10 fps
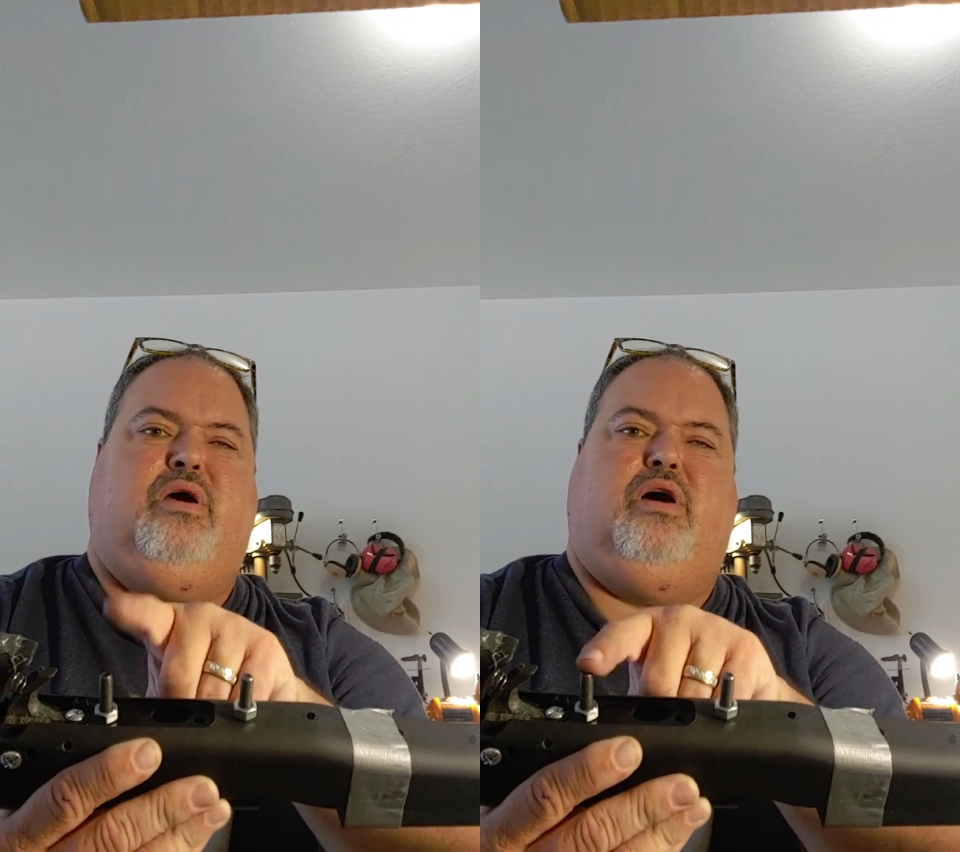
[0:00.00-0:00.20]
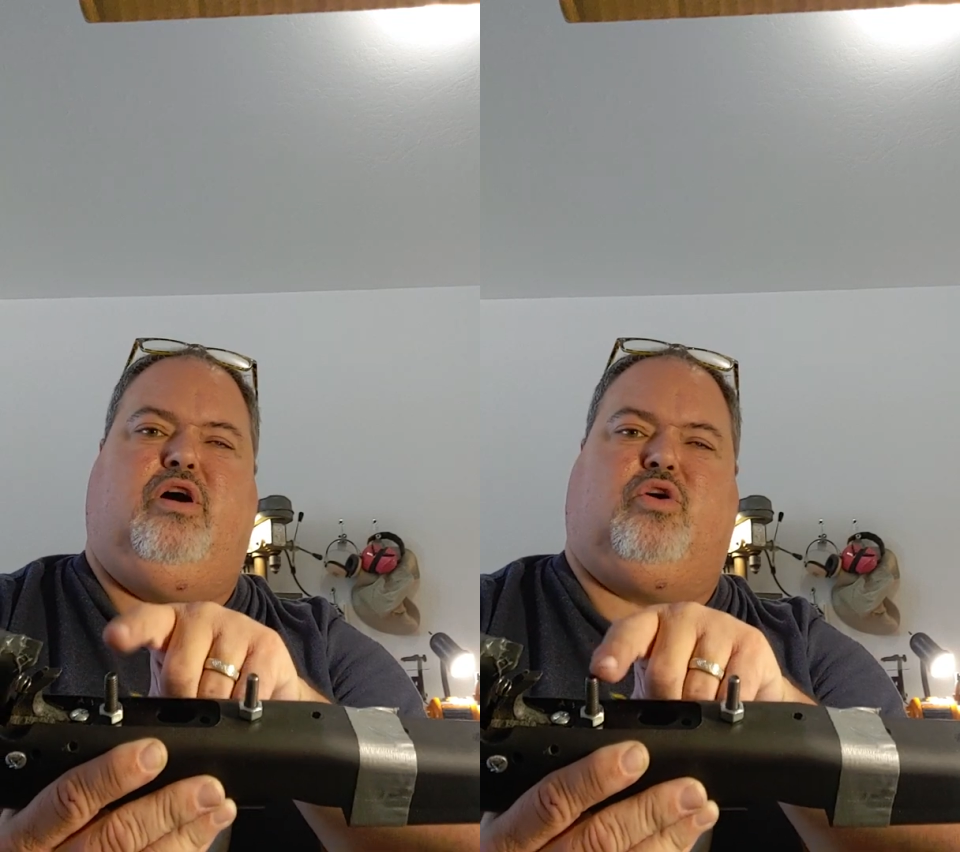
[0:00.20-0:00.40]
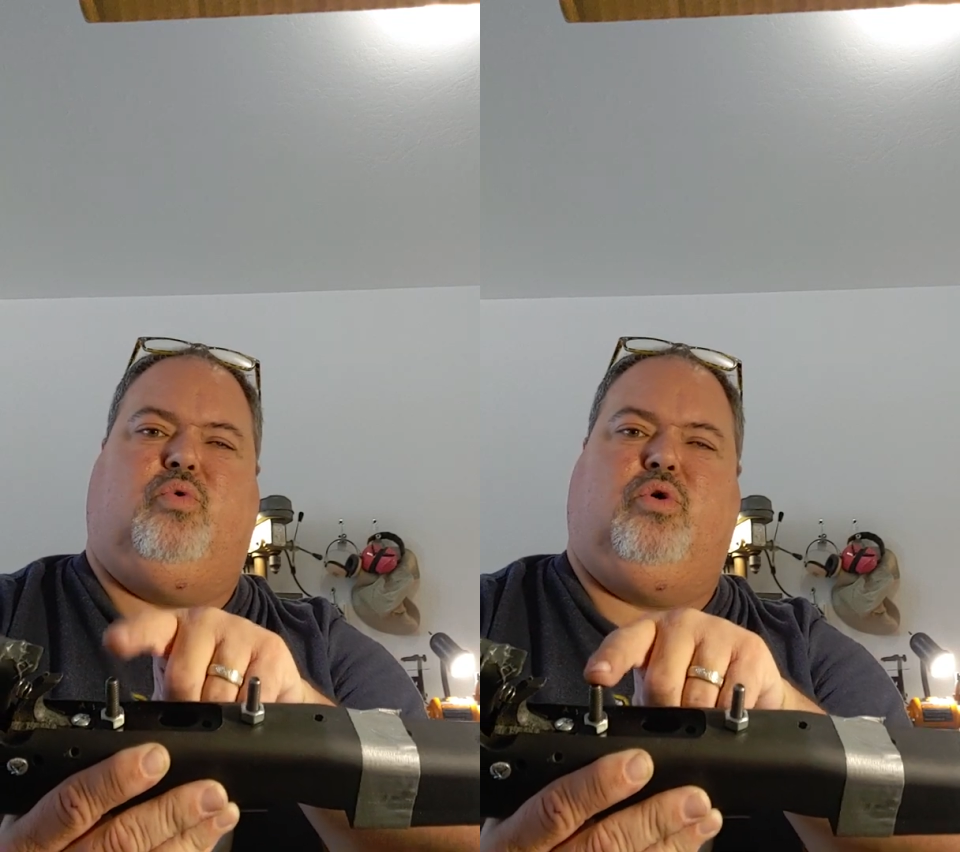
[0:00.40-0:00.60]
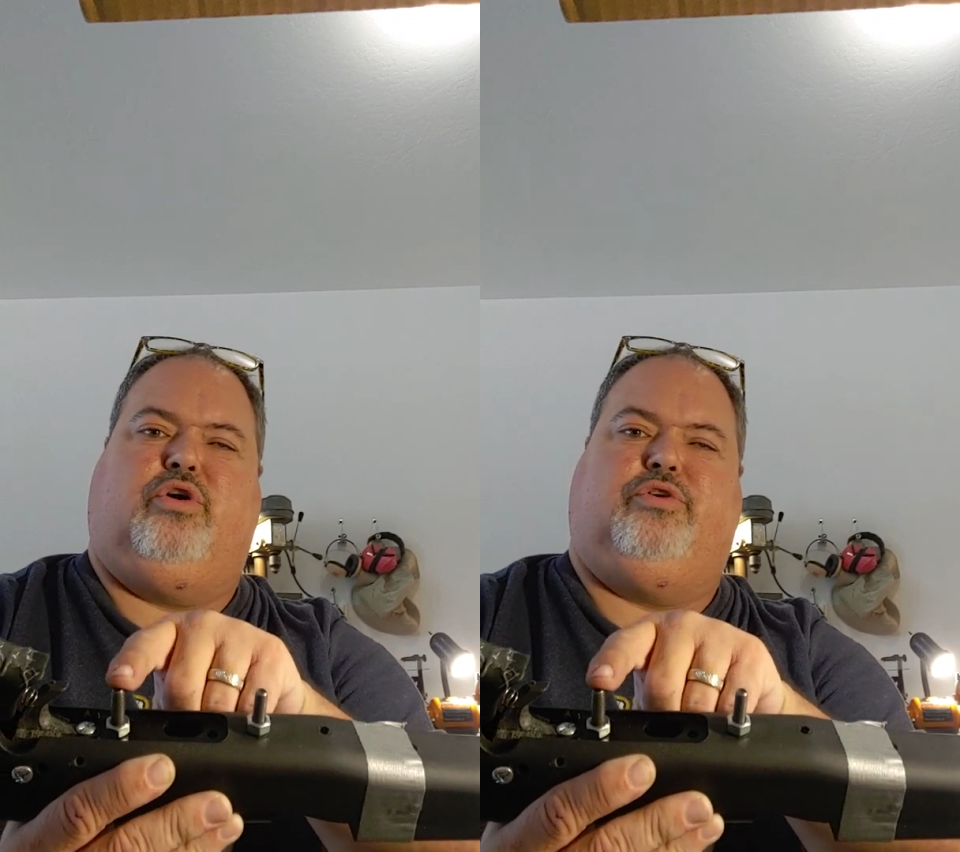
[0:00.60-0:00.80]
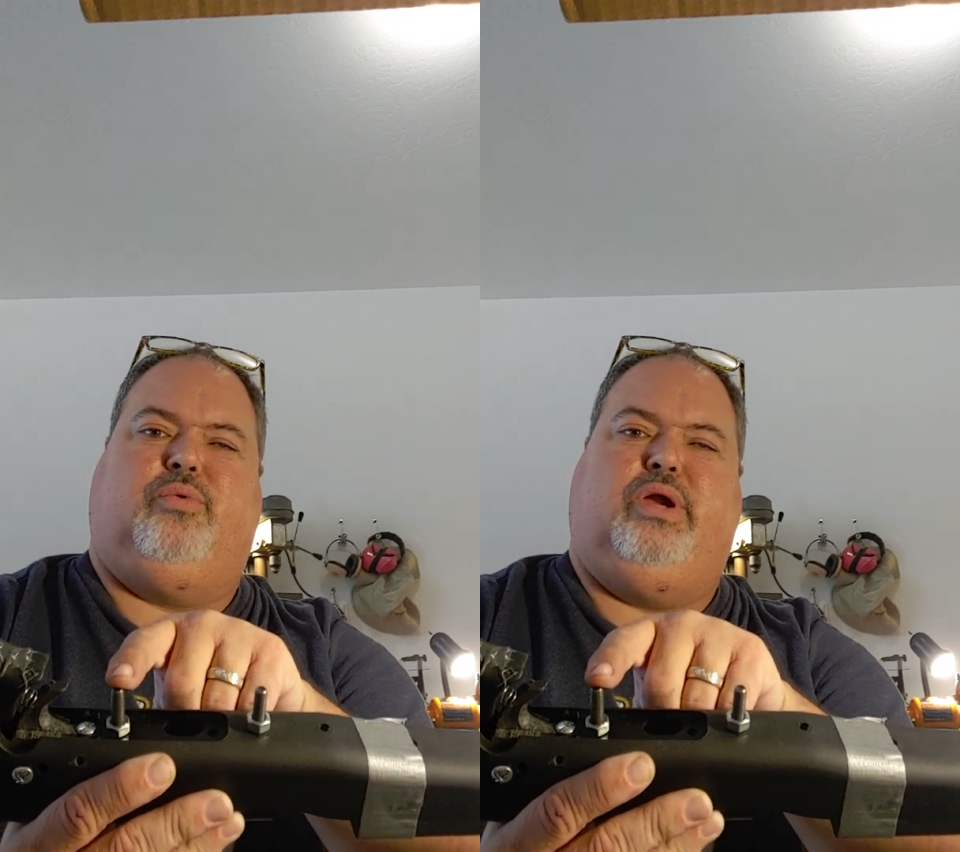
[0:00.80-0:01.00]

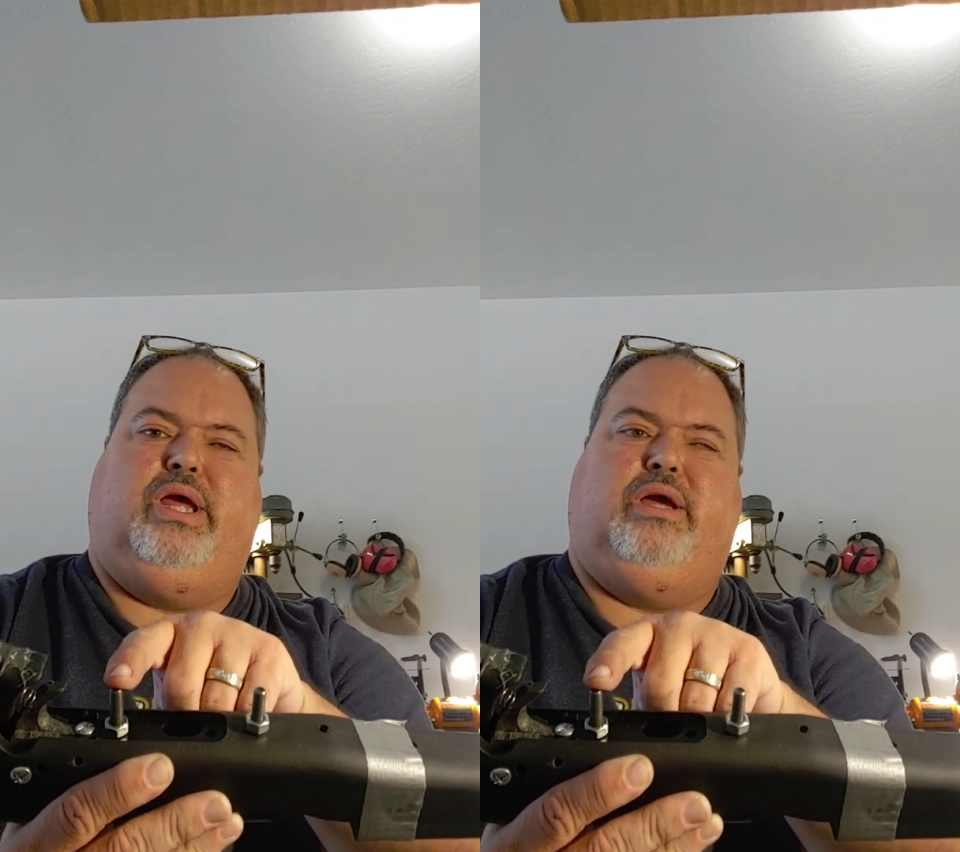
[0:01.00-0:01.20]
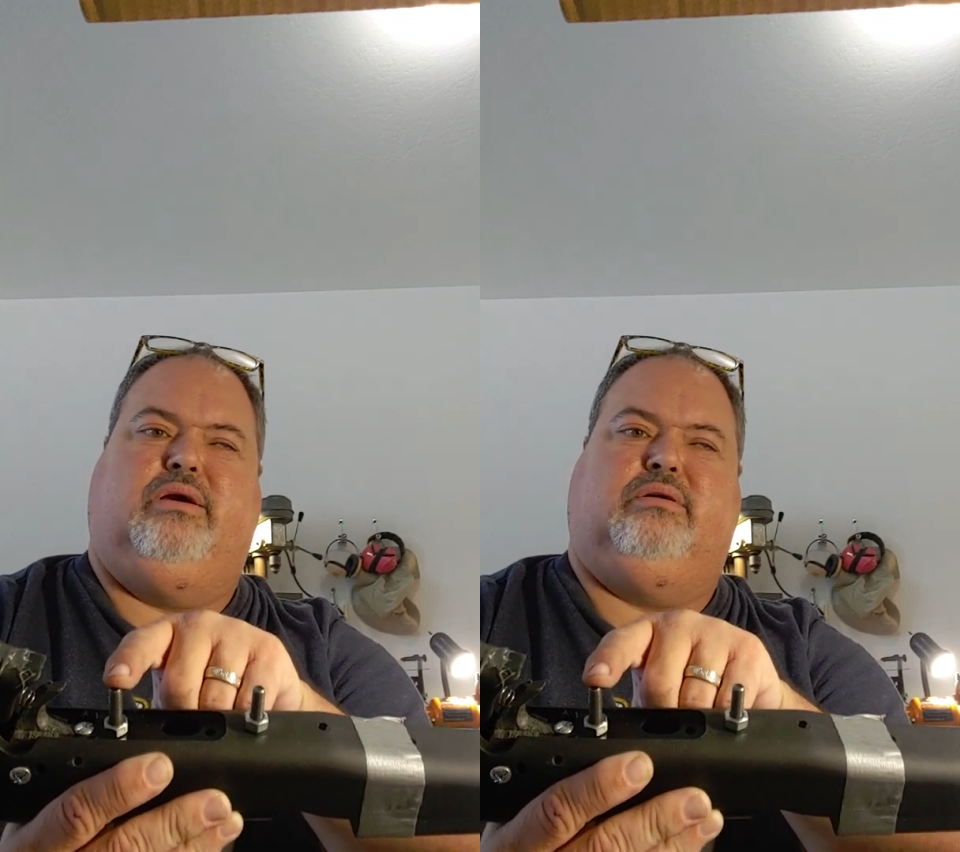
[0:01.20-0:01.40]
1/4-20